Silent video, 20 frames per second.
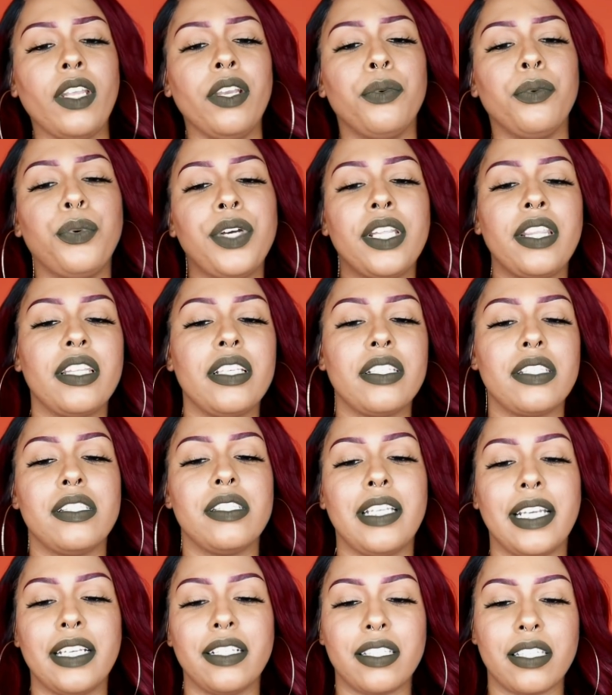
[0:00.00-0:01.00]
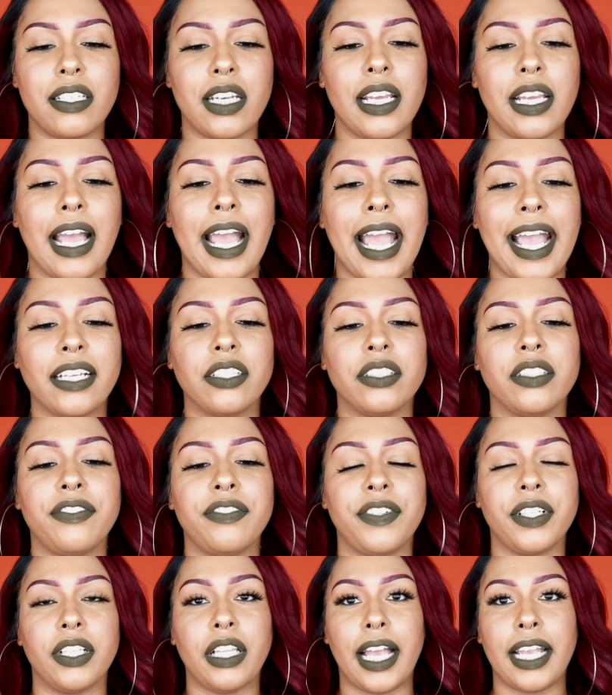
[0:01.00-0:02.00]
with this density, I actually
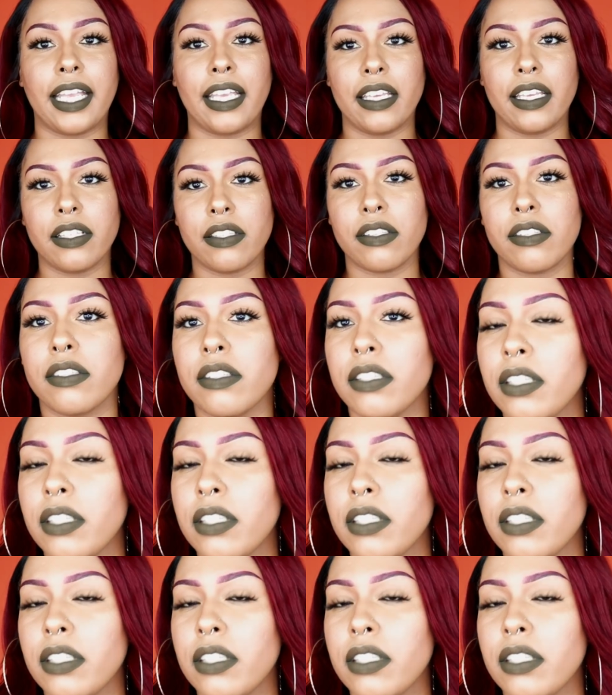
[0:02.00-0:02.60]
feel like it